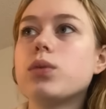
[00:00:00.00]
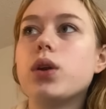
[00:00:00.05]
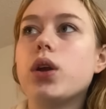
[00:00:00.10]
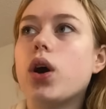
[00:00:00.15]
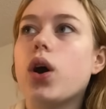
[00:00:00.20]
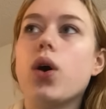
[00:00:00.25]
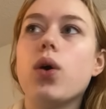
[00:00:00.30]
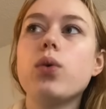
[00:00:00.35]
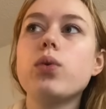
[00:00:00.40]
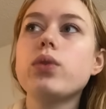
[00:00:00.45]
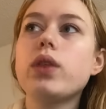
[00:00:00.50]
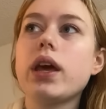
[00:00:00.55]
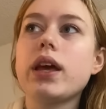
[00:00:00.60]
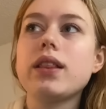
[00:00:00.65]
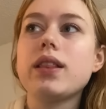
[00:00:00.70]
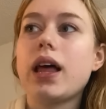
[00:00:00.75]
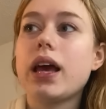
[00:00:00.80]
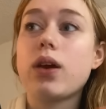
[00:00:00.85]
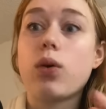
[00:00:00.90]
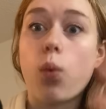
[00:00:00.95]
know, they
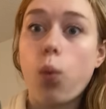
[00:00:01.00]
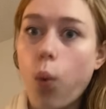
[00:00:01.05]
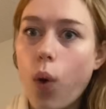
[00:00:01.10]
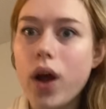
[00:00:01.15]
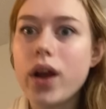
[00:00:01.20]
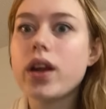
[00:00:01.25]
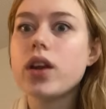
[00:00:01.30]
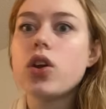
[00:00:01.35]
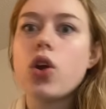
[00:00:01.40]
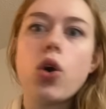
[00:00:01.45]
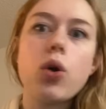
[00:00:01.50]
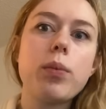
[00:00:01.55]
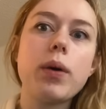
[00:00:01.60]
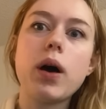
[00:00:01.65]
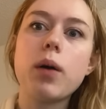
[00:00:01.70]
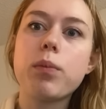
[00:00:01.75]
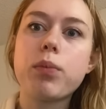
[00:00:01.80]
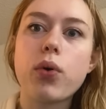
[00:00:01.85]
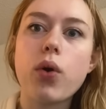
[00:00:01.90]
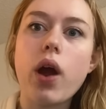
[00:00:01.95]
like won a
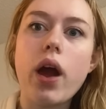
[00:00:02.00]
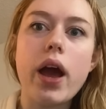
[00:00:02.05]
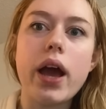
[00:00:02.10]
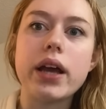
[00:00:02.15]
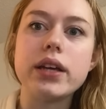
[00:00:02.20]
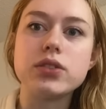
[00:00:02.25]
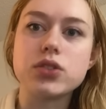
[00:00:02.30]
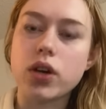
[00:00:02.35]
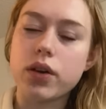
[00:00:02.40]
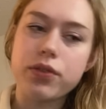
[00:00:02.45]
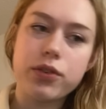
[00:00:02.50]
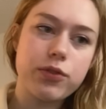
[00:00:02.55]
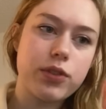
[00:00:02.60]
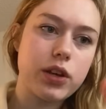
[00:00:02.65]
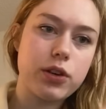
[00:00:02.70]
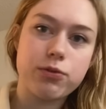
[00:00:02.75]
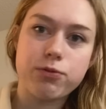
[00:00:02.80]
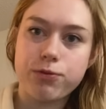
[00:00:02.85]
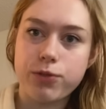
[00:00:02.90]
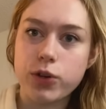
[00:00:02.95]
Nobel Prize off of
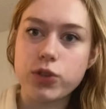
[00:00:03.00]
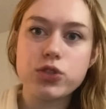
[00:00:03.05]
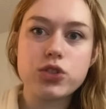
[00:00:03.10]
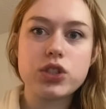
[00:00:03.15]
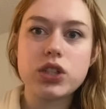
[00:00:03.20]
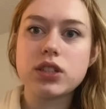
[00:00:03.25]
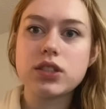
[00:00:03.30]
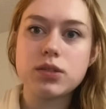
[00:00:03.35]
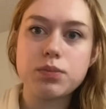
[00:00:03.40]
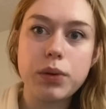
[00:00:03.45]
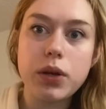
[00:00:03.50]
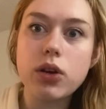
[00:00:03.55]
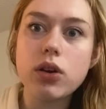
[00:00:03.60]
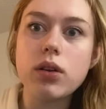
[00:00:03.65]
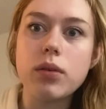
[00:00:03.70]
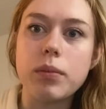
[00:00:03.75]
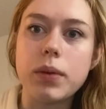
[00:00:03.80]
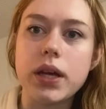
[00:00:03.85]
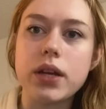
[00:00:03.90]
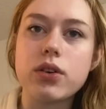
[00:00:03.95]
their first
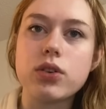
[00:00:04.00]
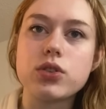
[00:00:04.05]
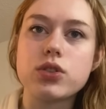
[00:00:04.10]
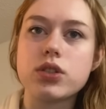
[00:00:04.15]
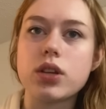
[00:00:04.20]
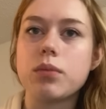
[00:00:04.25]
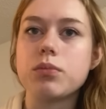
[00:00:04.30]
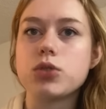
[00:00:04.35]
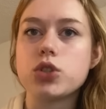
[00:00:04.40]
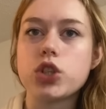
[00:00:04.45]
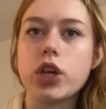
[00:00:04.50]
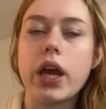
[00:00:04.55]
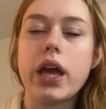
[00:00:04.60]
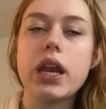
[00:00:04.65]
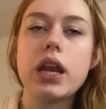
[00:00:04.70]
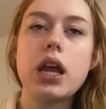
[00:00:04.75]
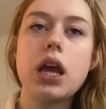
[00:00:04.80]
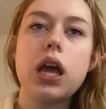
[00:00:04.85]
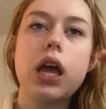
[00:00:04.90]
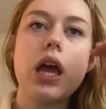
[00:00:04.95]
experiment or some
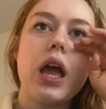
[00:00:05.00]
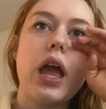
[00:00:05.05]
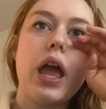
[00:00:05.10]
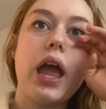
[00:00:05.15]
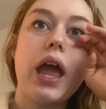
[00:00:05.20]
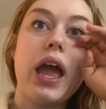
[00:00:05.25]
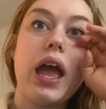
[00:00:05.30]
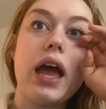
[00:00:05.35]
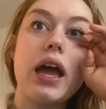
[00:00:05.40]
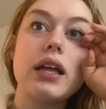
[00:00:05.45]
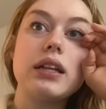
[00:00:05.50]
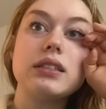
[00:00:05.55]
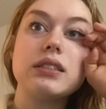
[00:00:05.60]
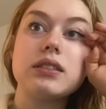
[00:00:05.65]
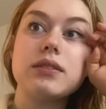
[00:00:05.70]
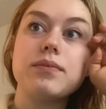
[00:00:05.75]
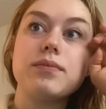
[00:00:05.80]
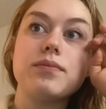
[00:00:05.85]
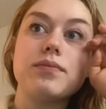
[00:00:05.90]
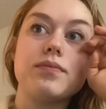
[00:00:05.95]
shit. And
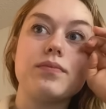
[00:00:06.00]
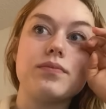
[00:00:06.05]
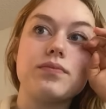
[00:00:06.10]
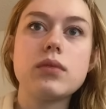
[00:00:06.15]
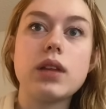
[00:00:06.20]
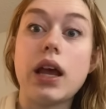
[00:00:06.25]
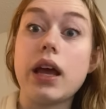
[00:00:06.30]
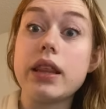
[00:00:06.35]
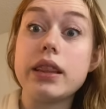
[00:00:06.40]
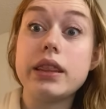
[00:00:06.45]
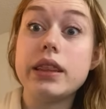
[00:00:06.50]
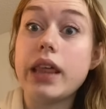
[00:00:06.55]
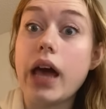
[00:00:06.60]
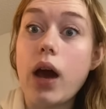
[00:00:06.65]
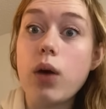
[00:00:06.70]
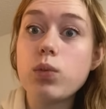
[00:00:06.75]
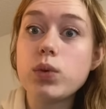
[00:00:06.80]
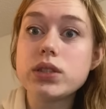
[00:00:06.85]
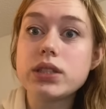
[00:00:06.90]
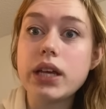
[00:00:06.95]

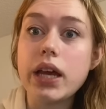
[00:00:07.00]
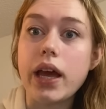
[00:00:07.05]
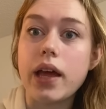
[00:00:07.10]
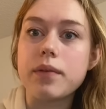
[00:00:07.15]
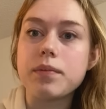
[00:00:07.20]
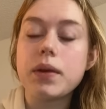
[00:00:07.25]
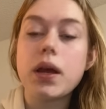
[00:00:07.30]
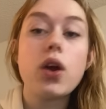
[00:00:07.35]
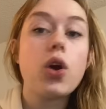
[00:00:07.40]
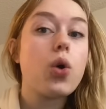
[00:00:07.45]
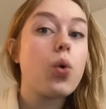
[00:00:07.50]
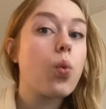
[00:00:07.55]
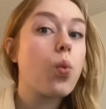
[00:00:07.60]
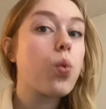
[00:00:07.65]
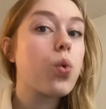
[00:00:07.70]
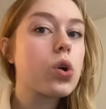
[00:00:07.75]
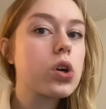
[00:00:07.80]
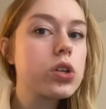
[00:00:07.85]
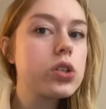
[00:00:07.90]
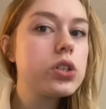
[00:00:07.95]
that was it.
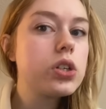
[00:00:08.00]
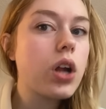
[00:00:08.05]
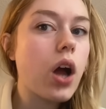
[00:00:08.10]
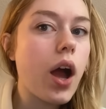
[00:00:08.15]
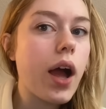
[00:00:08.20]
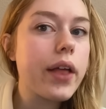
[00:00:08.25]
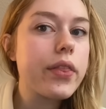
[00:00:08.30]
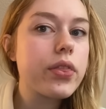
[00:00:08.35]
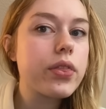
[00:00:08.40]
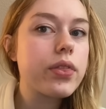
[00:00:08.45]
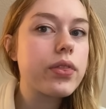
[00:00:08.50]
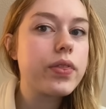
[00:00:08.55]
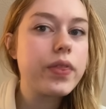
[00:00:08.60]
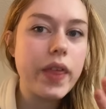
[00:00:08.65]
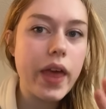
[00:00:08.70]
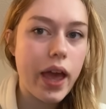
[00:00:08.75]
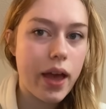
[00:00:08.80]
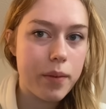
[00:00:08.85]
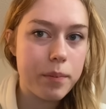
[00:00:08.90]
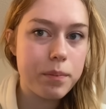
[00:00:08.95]
We're not
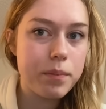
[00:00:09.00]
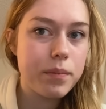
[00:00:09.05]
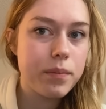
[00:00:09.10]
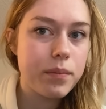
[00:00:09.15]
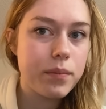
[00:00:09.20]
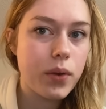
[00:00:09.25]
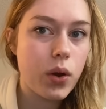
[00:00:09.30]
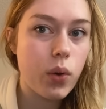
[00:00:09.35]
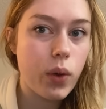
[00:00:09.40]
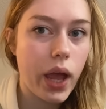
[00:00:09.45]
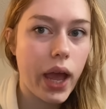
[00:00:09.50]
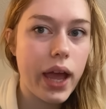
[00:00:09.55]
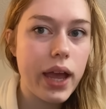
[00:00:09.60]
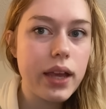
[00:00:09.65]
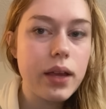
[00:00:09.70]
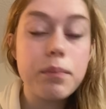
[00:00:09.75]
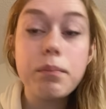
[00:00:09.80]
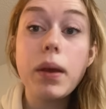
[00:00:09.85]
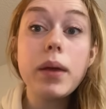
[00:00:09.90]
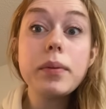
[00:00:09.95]
them,
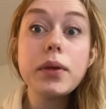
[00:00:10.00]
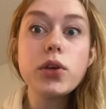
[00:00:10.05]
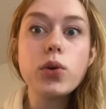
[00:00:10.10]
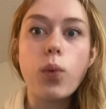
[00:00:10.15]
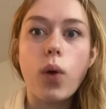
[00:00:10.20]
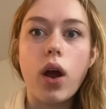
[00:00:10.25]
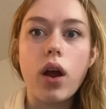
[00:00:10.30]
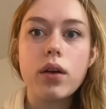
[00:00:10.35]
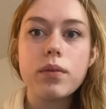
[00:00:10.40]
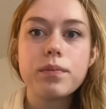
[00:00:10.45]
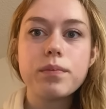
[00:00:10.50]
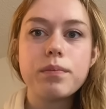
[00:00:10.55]
okay? Maybe you are.